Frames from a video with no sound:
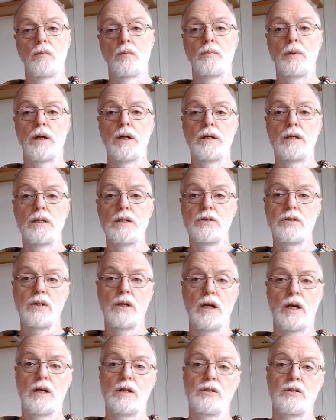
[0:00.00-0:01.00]
but in this
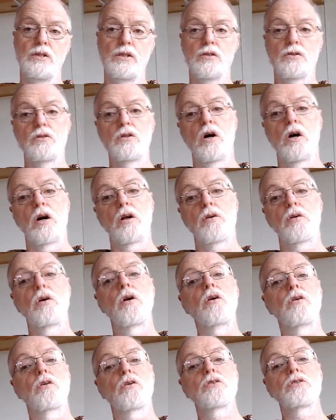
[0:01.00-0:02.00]
case, it's not
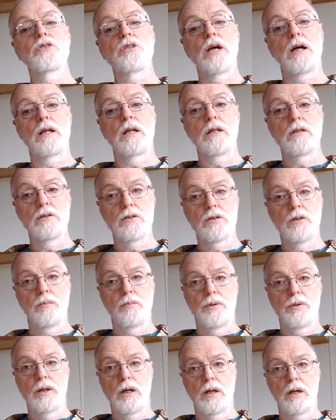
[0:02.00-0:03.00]
you're selling
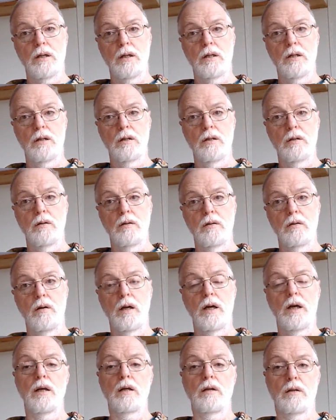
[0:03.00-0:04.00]
something
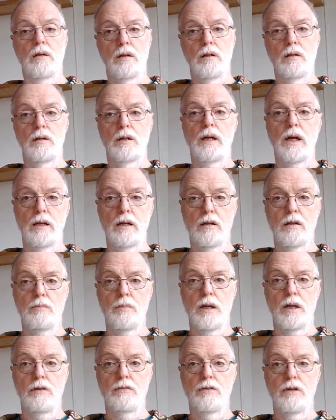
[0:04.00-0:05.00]
and getting the
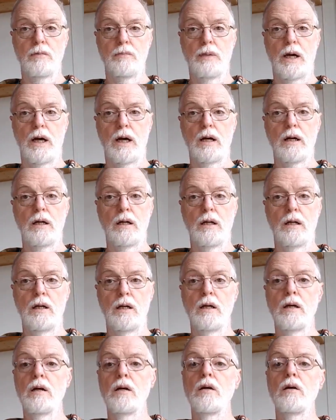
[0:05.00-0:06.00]
benefit back.
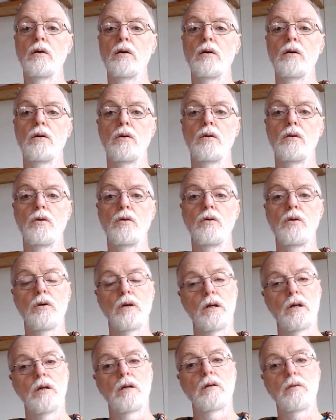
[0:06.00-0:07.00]
You're
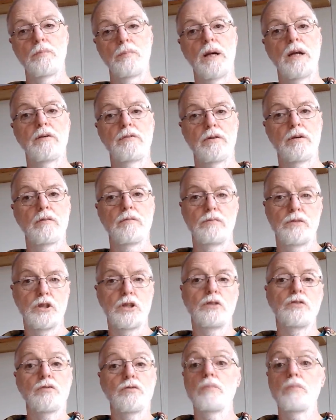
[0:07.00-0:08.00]
getting the benefit
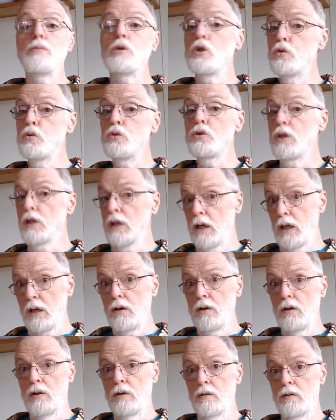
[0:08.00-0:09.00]
just from using it,
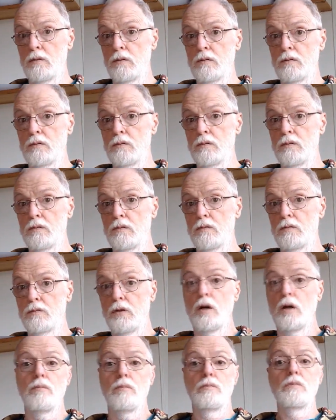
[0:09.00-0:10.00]

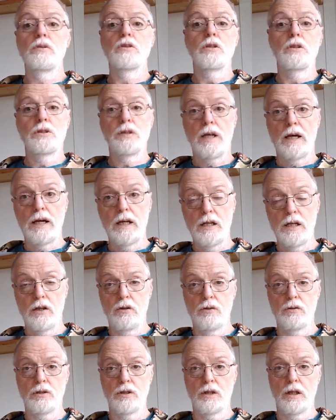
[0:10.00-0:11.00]
from society
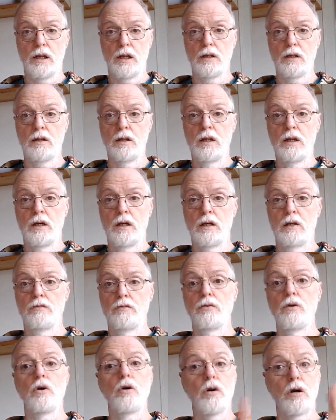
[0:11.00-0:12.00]
using it
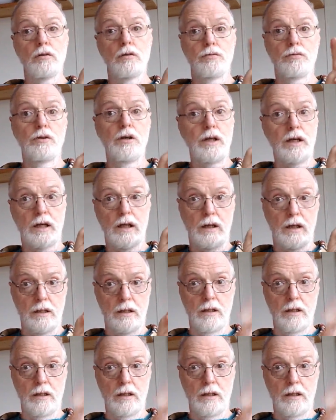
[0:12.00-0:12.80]
for free,